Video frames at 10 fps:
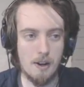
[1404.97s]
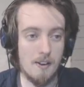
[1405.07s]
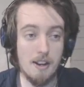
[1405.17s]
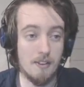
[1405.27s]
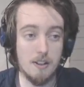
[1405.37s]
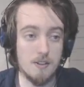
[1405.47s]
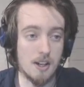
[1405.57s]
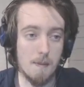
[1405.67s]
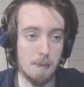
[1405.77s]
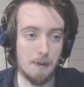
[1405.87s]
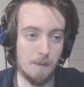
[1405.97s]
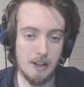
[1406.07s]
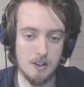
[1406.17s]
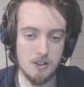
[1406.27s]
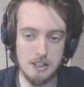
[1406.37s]
I'd never use that, but I
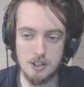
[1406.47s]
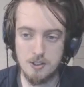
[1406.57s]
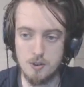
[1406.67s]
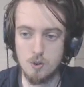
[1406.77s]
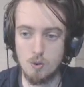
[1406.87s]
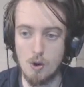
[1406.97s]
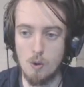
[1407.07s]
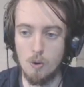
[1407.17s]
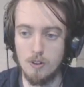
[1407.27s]
usually just scroll,